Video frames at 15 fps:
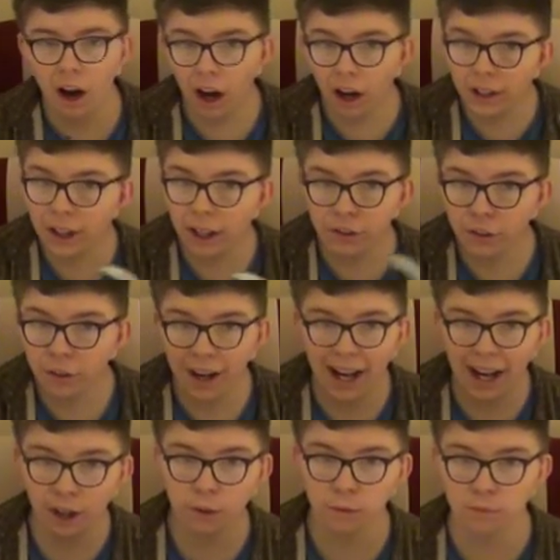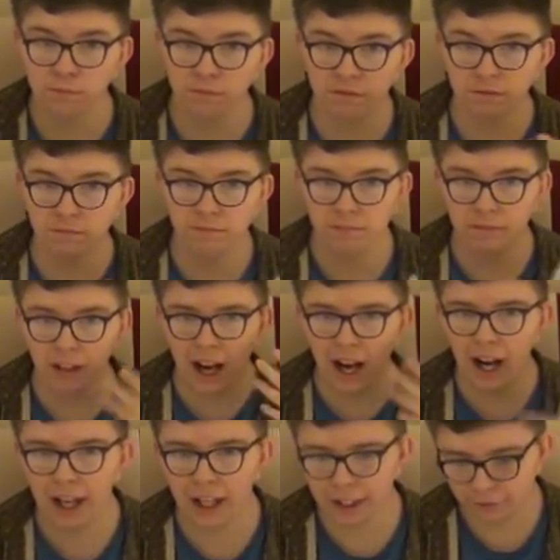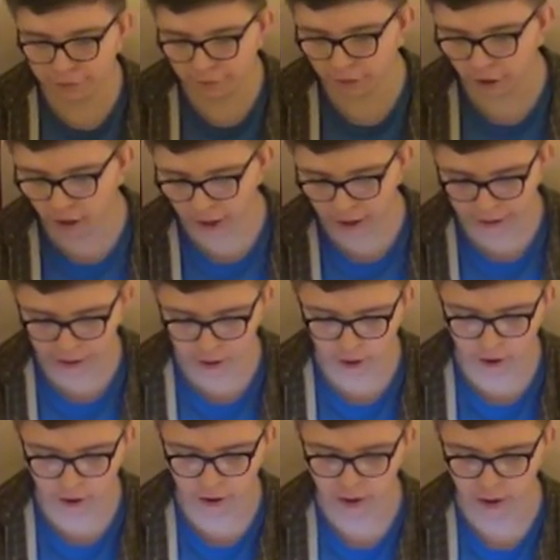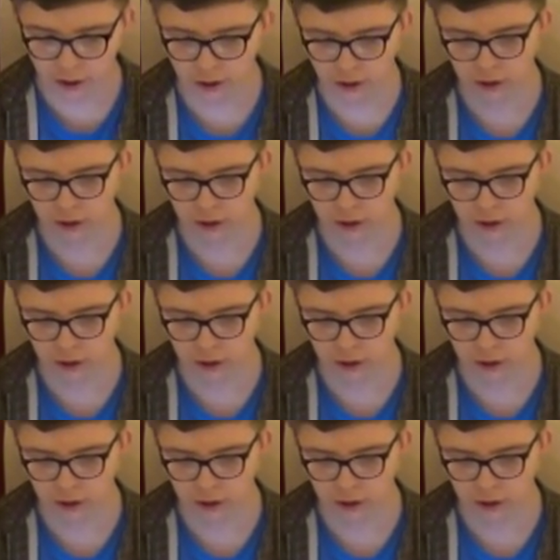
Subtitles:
I don't know how high, fly, or